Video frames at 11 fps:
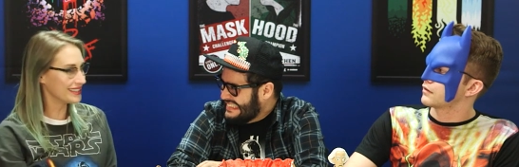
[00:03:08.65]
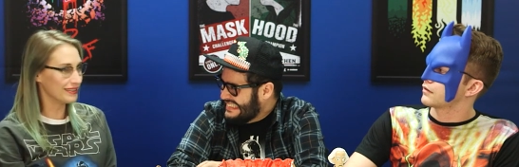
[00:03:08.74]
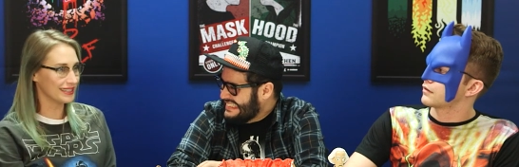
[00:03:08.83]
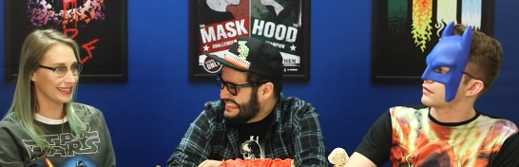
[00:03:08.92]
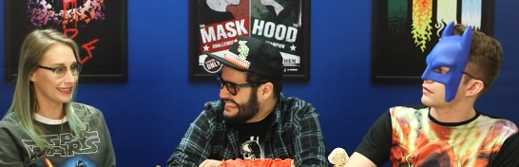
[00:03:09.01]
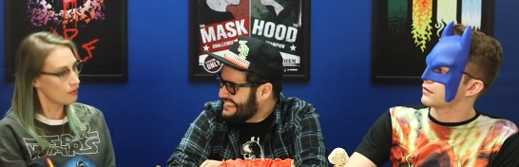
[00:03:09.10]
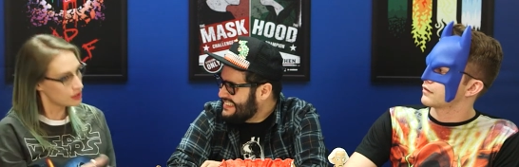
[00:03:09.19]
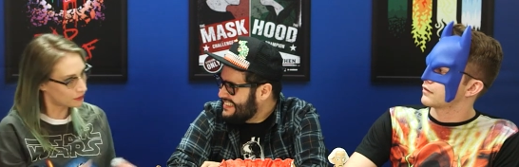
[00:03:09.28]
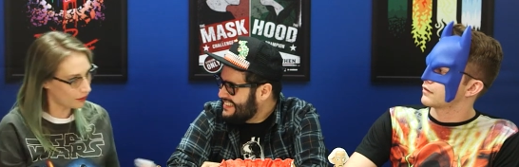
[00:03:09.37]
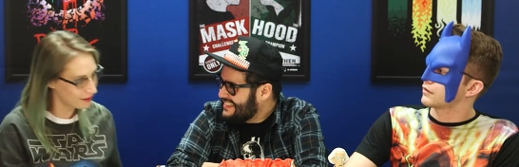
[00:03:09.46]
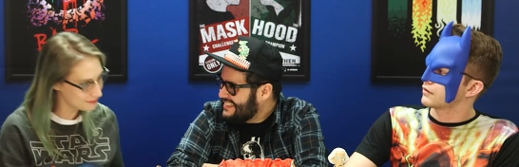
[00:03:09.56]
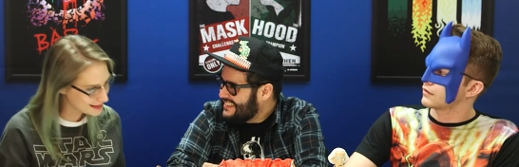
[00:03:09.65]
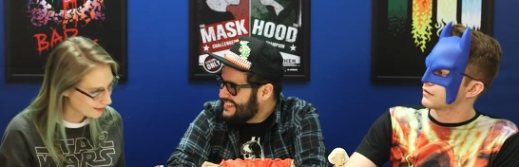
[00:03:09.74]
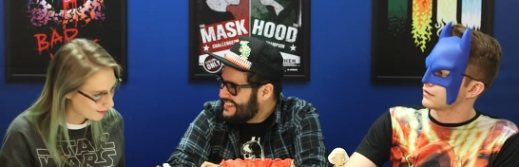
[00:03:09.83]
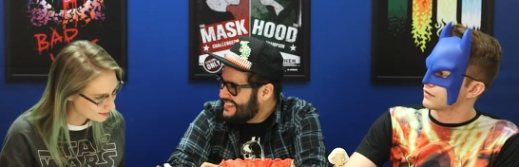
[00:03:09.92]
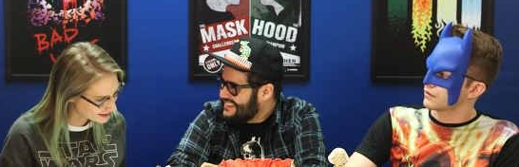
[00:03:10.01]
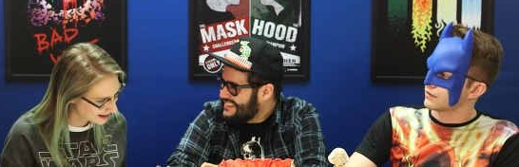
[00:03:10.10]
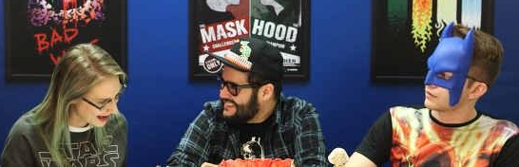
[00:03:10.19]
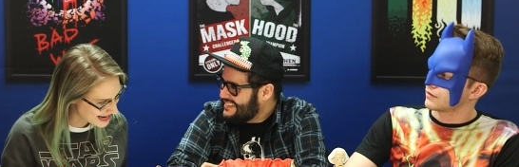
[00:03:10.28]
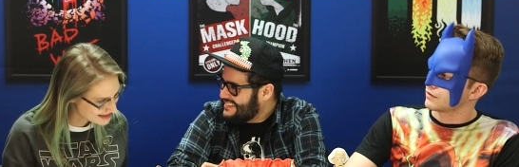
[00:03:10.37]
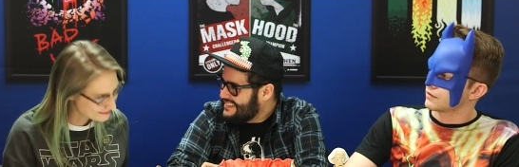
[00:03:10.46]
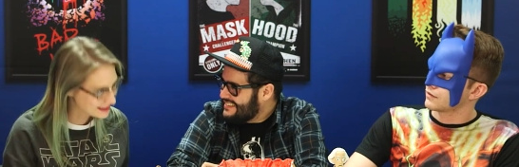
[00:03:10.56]
Speaker 1: And I was like, it was in front of me the whole
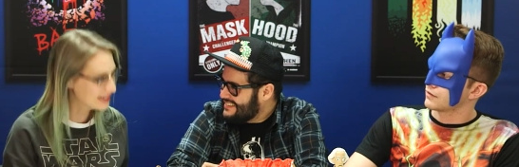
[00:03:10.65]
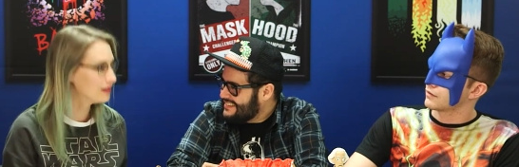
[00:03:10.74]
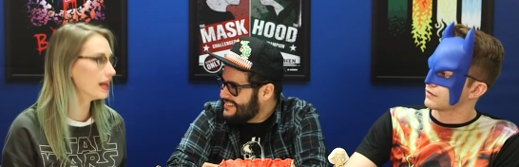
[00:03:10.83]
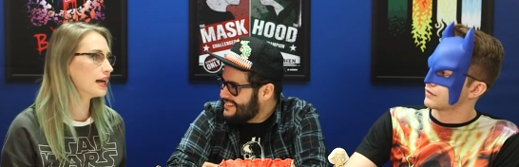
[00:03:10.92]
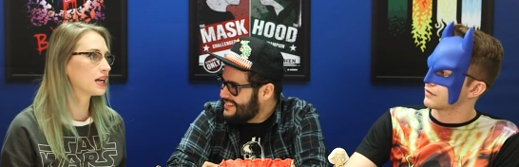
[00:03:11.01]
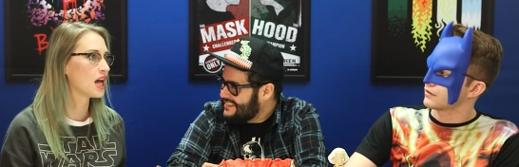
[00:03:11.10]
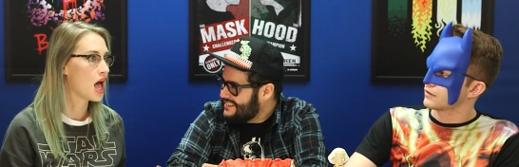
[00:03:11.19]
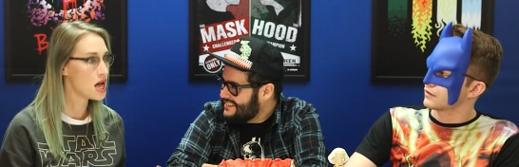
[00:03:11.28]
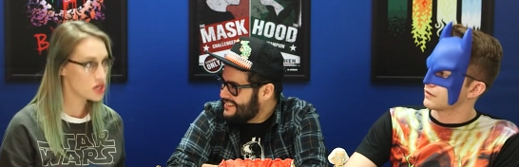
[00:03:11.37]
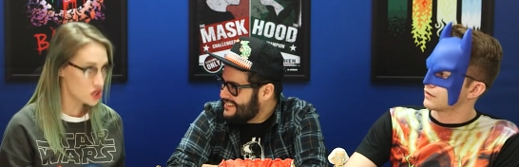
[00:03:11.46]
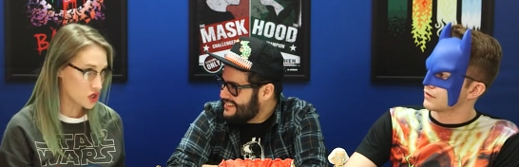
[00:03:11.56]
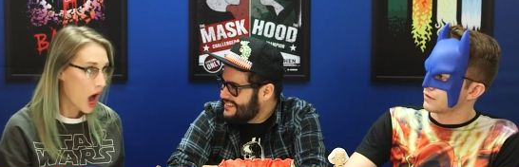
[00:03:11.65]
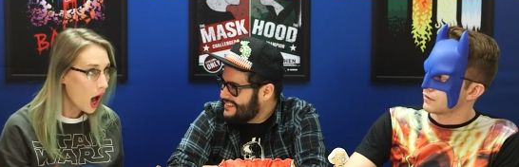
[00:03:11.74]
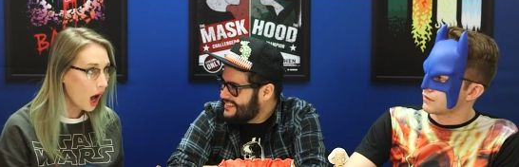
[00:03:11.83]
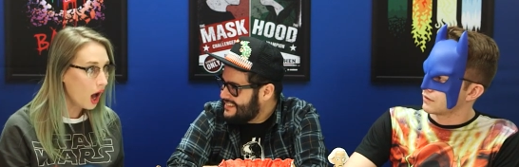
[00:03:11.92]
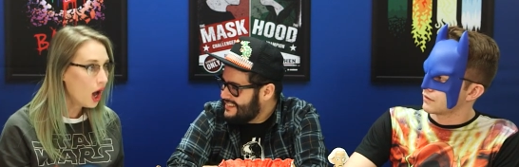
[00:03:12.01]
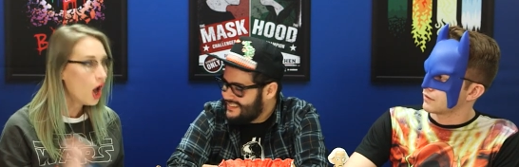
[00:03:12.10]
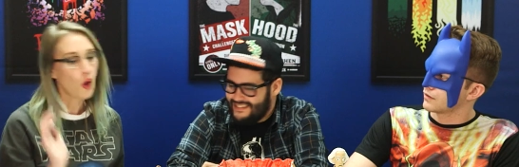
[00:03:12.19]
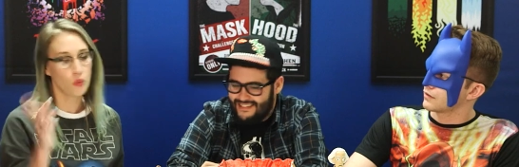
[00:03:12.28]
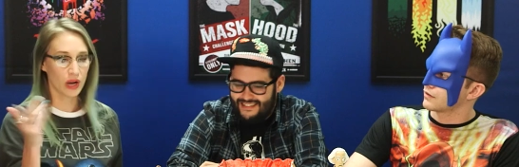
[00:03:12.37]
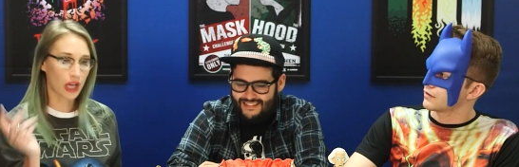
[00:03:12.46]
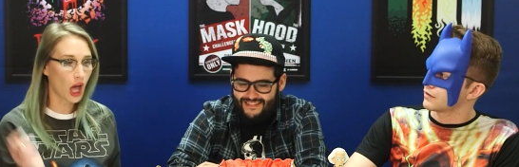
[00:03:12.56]
time? And they were like... Yeah,
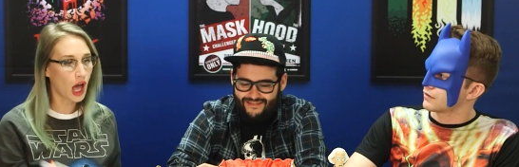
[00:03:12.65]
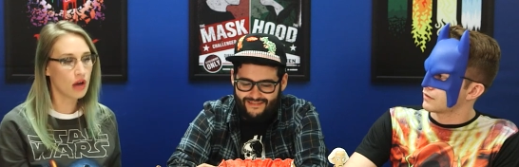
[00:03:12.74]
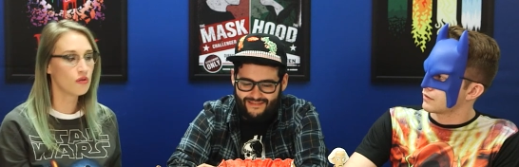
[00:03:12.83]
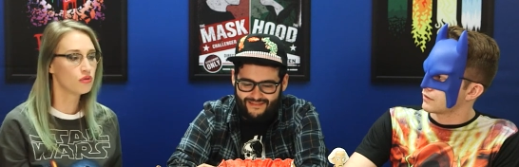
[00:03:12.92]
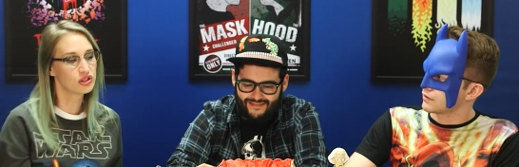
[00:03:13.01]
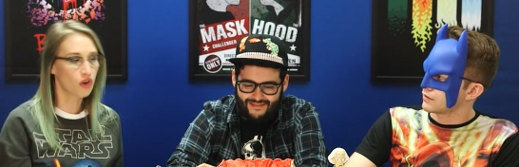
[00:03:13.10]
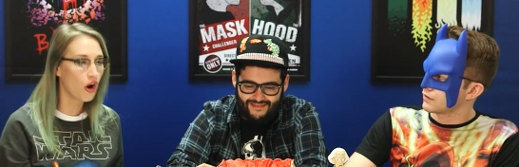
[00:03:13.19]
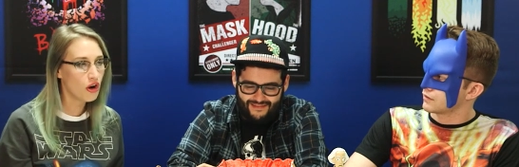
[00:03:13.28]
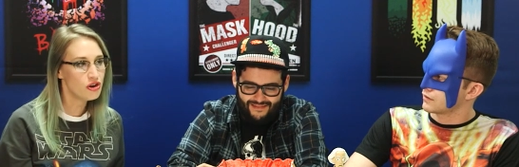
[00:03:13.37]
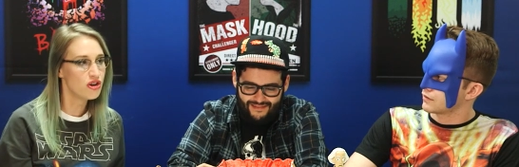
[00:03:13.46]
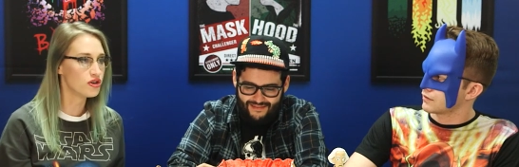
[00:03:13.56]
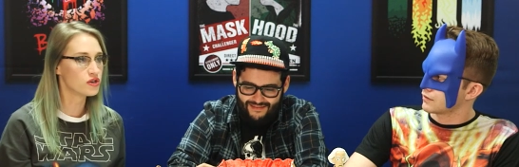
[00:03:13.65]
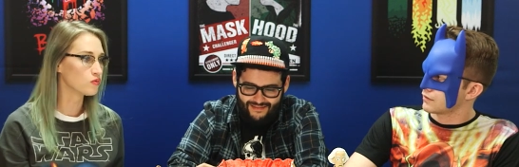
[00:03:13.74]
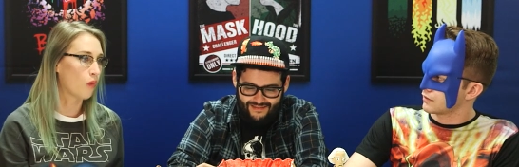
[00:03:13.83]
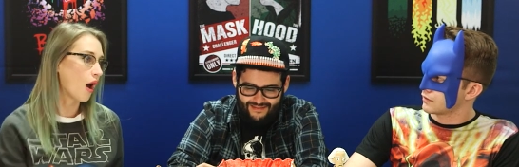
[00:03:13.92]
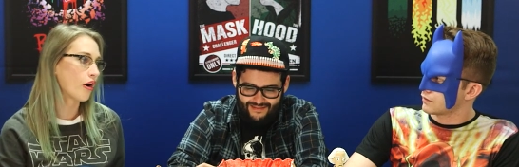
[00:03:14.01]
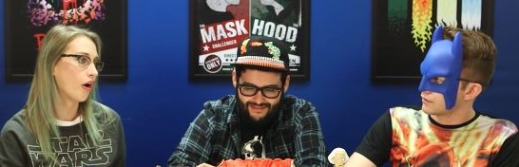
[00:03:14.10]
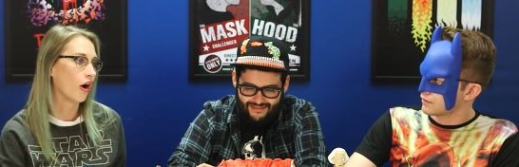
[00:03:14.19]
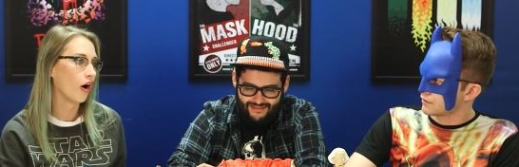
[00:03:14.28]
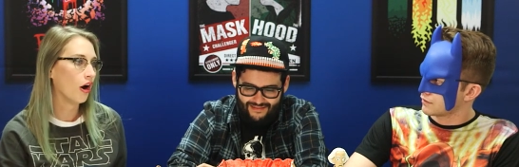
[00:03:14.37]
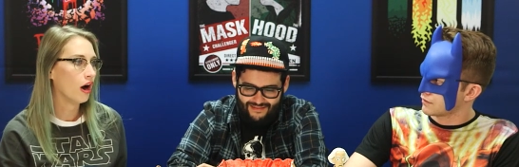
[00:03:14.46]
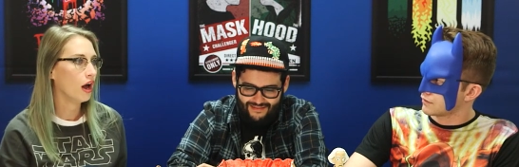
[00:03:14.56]
we can't return your
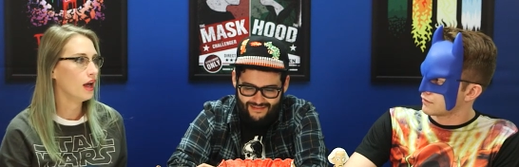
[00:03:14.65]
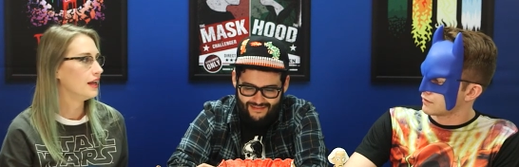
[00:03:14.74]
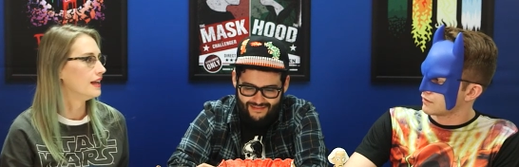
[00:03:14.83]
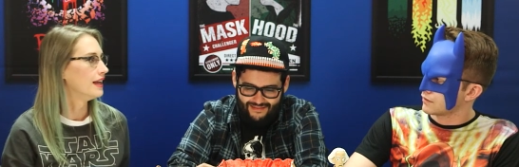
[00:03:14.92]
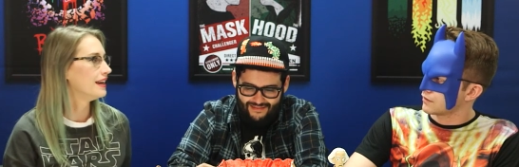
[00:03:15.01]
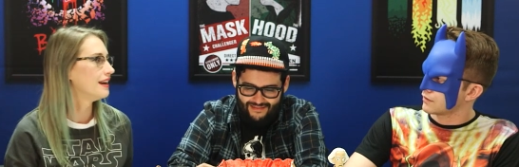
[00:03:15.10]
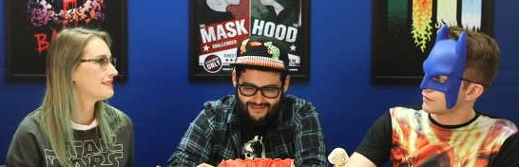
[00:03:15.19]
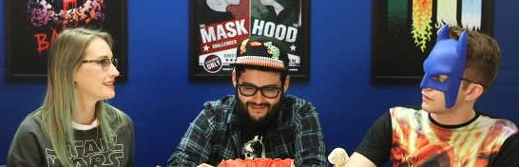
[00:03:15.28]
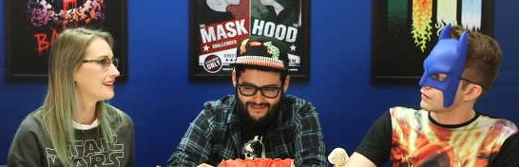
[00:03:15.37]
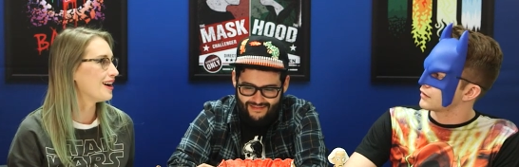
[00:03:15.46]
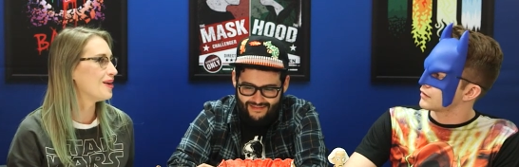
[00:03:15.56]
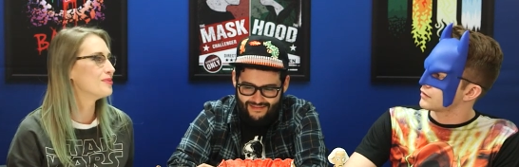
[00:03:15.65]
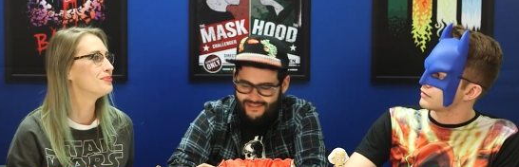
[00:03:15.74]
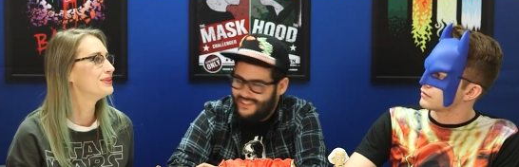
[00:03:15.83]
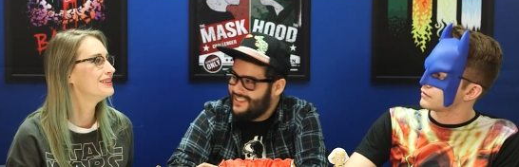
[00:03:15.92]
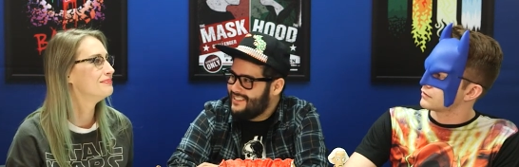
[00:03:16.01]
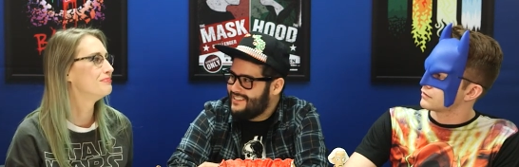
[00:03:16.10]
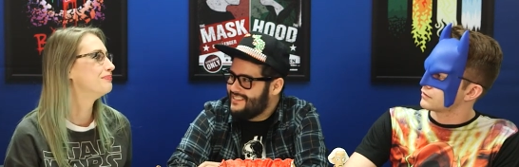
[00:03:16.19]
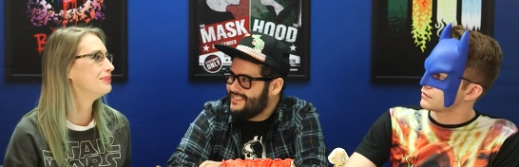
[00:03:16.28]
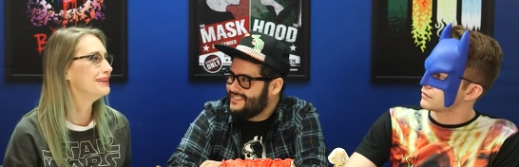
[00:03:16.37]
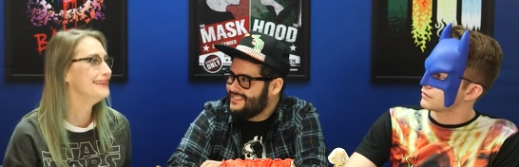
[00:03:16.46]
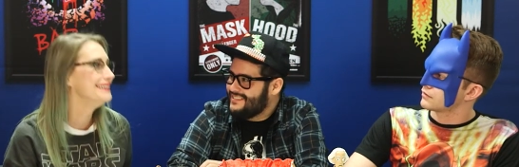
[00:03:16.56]
sweater. And I was like, oh,
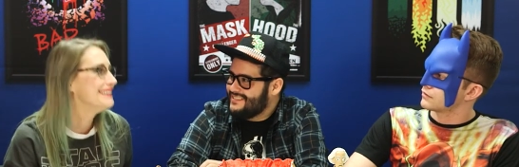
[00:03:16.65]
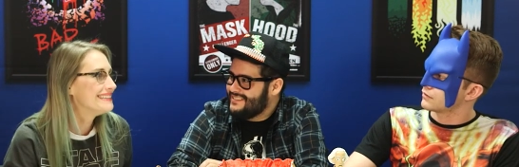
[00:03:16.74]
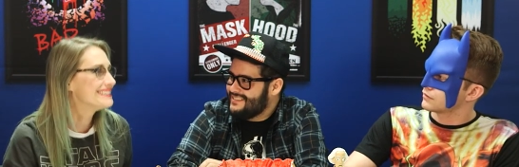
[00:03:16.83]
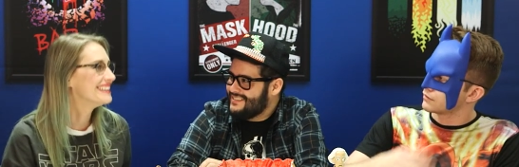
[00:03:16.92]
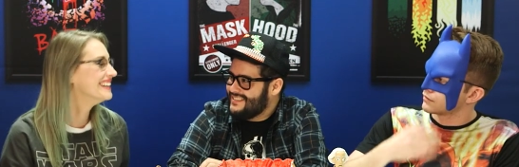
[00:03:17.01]
please.